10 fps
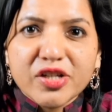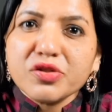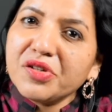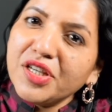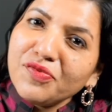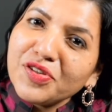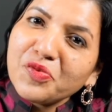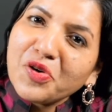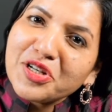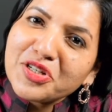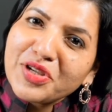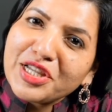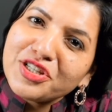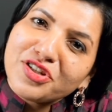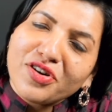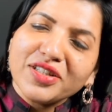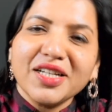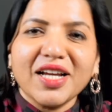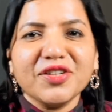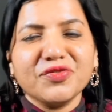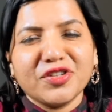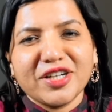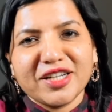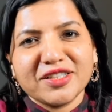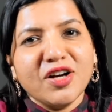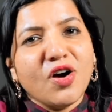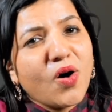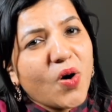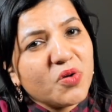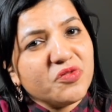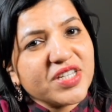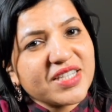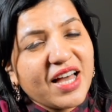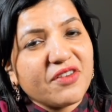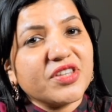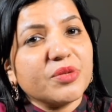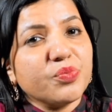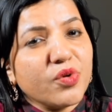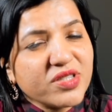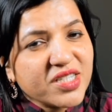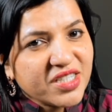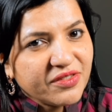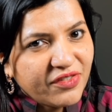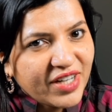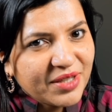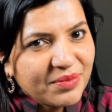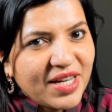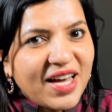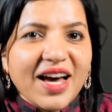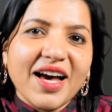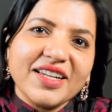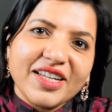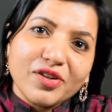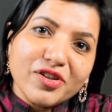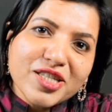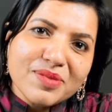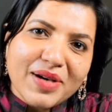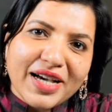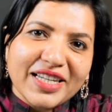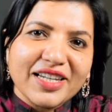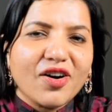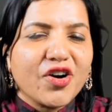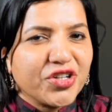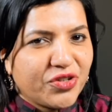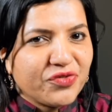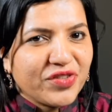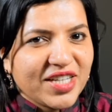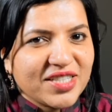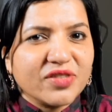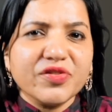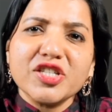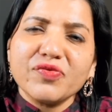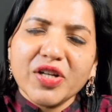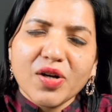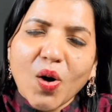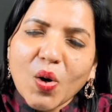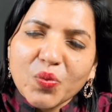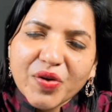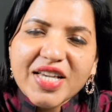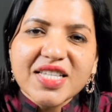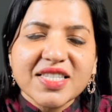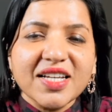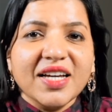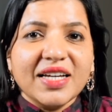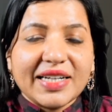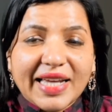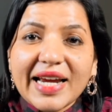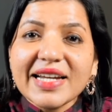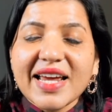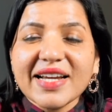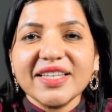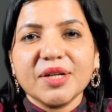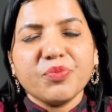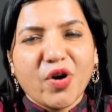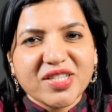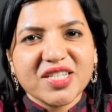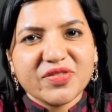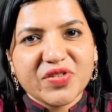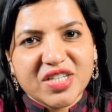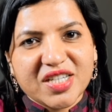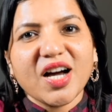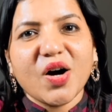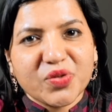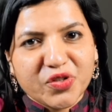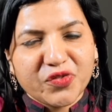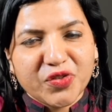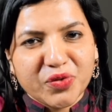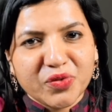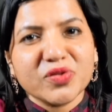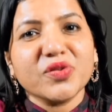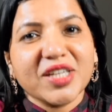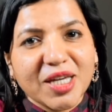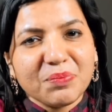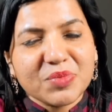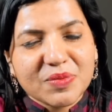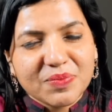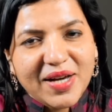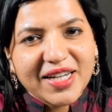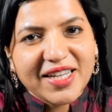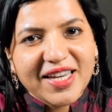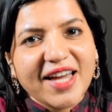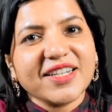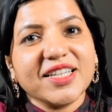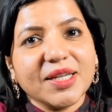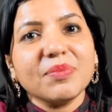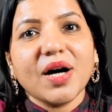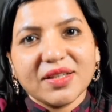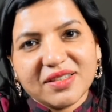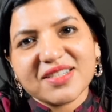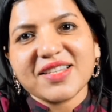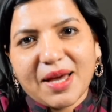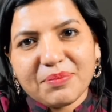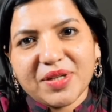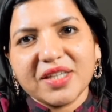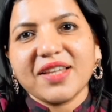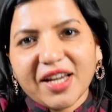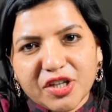So if you want to enjoy the life on earth, always have that positive vibe and a good smile on your face, which will always radiate that positivity out of you. So keep smiling and keep others happy. Thank